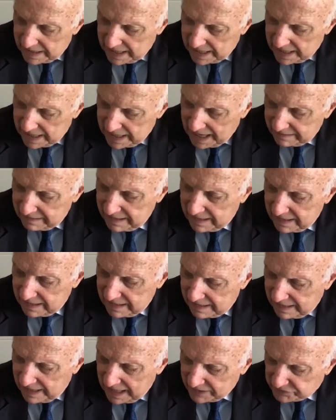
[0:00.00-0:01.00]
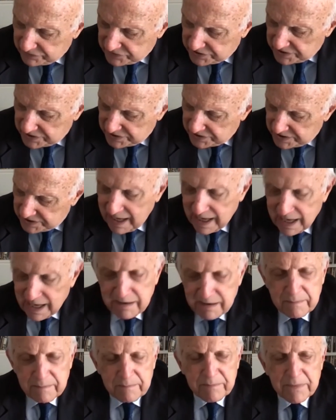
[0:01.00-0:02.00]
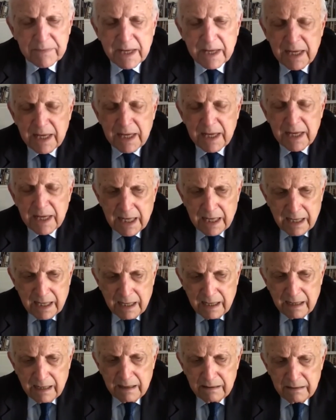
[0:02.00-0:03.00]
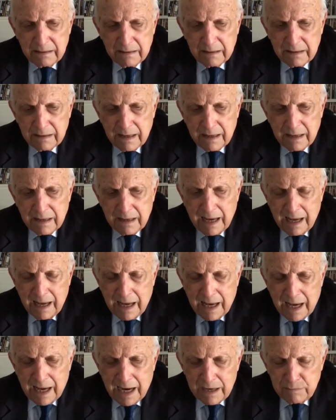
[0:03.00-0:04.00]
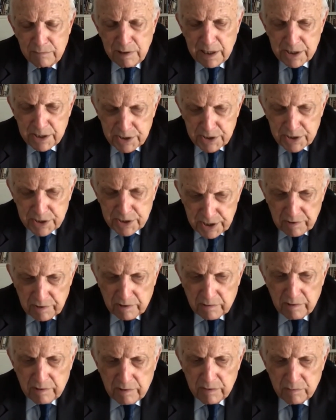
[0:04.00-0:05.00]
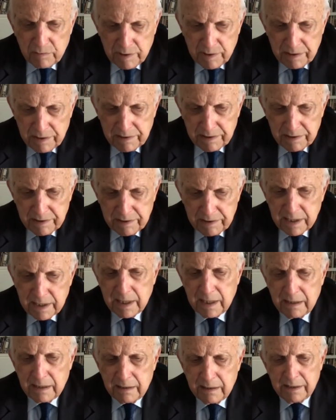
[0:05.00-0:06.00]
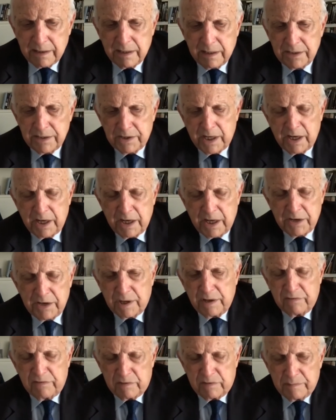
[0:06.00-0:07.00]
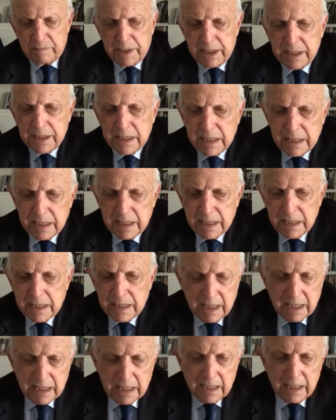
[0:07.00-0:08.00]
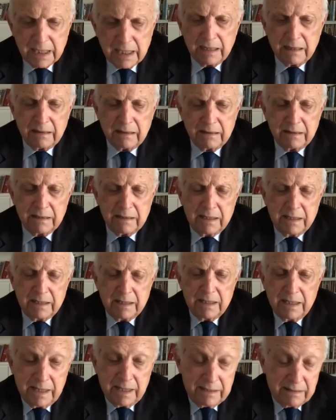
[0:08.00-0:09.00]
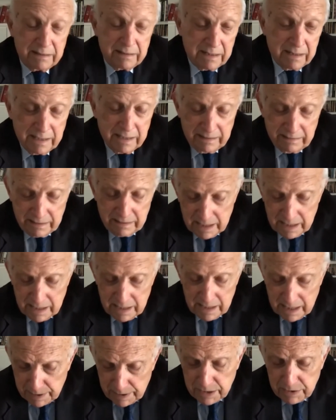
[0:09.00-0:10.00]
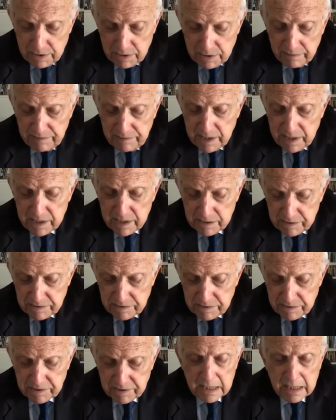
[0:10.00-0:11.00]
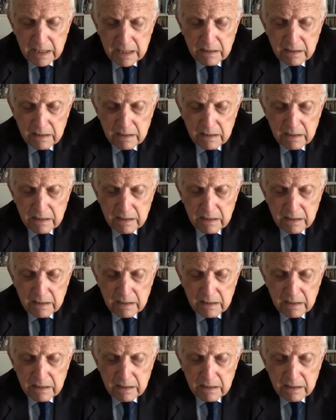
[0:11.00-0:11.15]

That said, I really don't agree with Judge Silverman in an opinion of his,